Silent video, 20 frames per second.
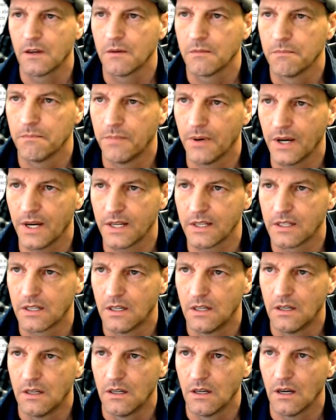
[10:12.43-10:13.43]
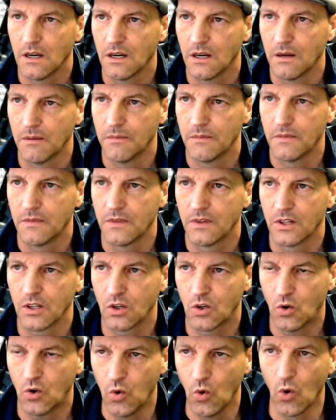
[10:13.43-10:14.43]
But the
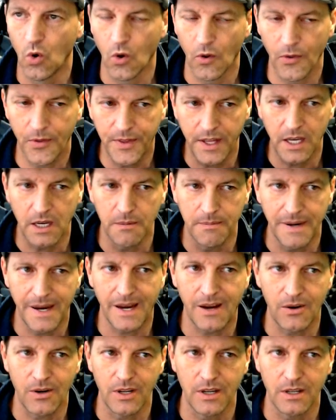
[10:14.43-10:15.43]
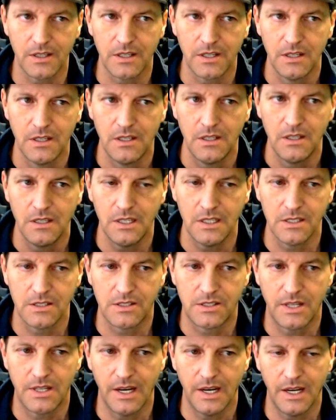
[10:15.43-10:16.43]
cool thing about it is
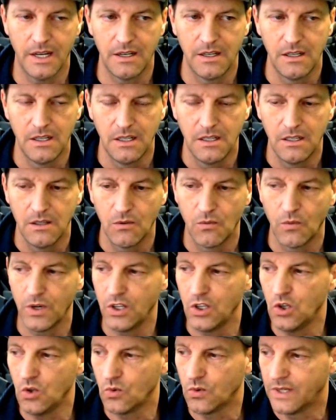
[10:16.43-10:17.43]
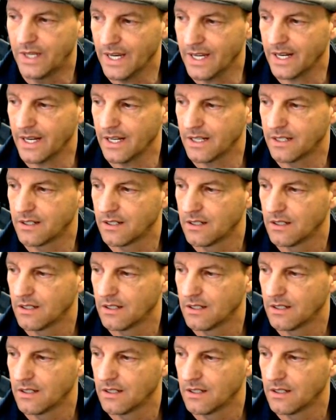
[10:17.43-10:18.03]
that when you get it,